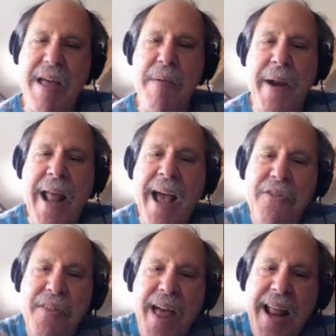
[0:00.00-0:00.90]
But
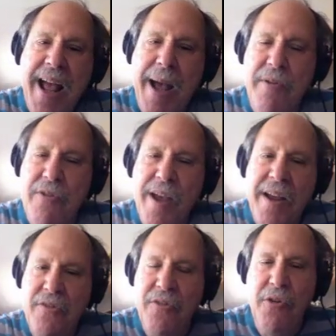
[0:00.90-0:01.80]
as that happens,
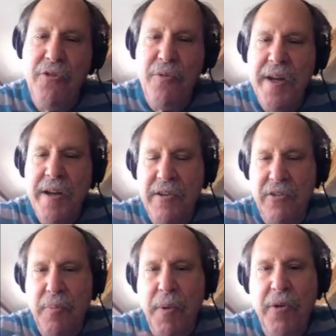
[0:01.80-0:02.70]
as social media
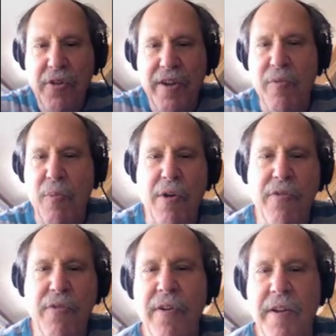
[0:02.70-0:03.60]
disperse even more
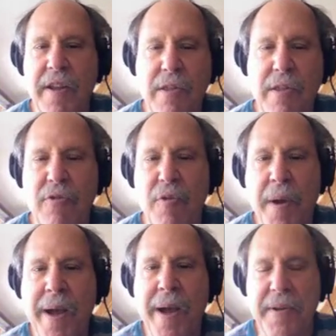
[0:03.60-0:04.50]
fully through the
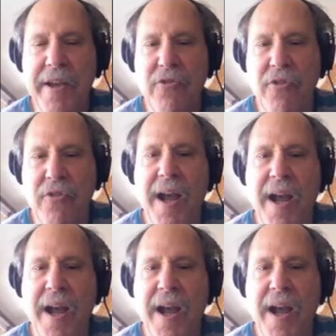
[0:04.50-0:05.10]
population,